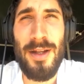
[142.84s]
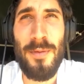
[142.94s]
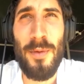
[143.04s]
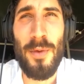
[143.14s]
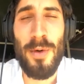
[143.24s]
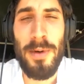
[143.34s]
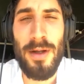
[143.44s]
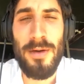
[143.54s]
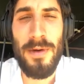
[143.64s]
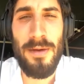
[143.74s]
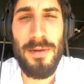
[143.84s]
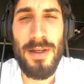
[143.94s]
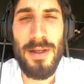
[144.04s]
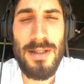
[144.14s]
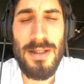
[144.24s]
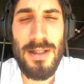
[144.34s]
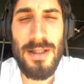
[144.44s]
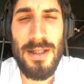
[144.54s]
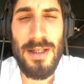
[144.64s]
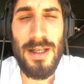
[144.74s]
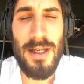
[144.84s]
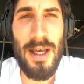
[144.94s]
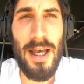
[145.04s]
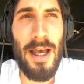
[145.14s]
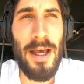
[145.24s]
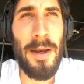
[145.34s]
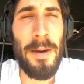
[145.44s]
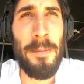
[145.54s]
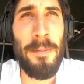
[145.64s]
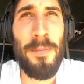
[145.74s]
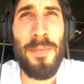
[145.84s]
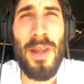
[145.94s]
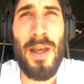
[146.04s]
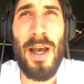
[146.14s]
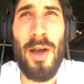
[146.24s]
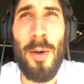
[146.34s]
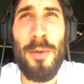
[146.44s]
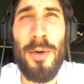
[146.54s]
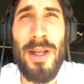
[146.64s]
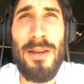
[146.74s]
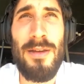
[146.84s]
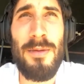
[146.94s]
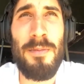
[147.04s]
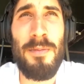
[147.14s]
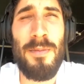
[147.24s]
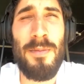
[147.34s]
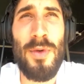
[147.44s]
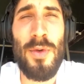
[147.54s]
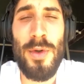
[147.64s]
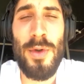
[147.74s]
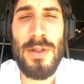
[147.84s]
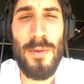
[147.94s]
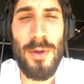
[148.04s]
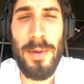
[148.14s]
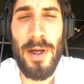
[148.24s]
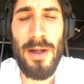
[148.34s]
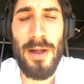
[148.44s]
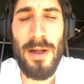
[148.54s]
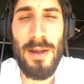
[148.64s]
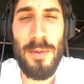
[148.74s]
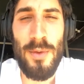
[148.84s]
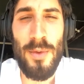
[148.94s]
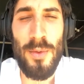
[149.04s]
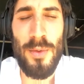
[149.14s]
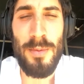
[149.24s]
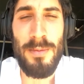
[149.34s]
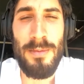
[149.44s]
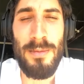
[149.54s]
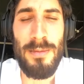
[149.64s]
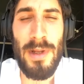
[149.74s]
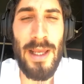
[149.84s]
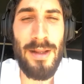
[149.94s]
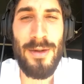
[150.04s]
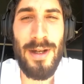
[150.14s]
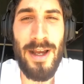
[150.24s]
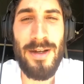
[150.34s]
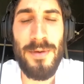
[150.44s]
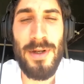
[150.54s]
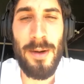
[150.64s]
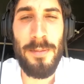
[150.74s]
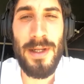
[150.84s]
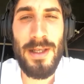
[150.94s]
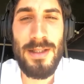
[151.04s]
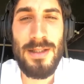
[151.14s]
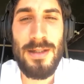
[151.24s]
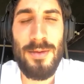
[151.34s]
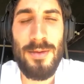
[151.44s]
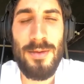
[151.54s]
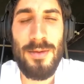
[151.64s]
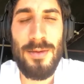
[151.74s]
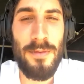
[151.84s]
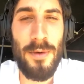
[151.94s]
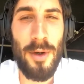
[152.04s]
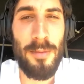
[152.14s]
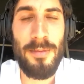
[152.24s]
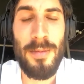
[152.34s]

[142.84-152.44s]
for about 5 years. I operate tours for about up to 8 to 9 different companies, ranging from